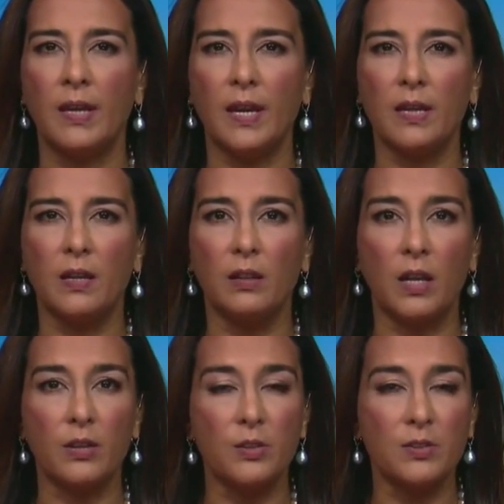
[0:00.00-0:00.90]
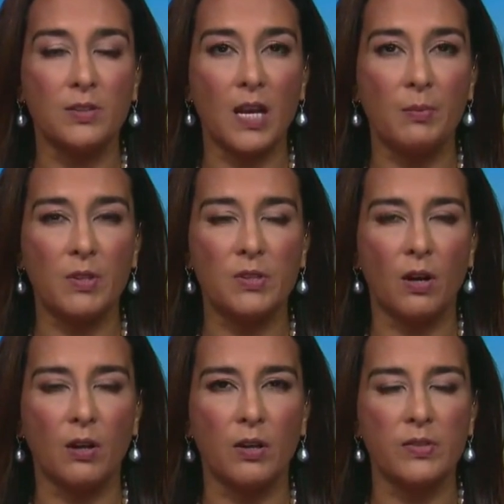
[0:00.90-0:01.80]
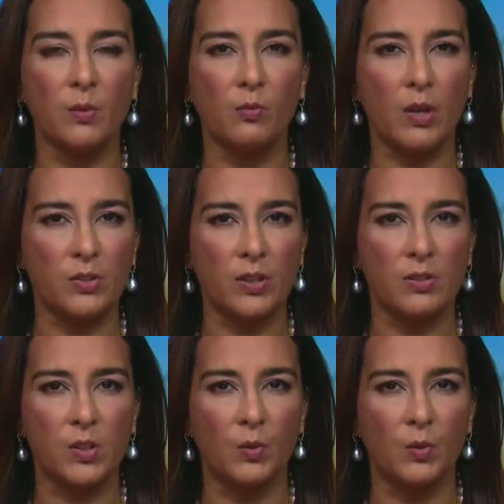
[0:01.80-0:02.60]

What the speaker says: And a lot of those indictments are of some Russians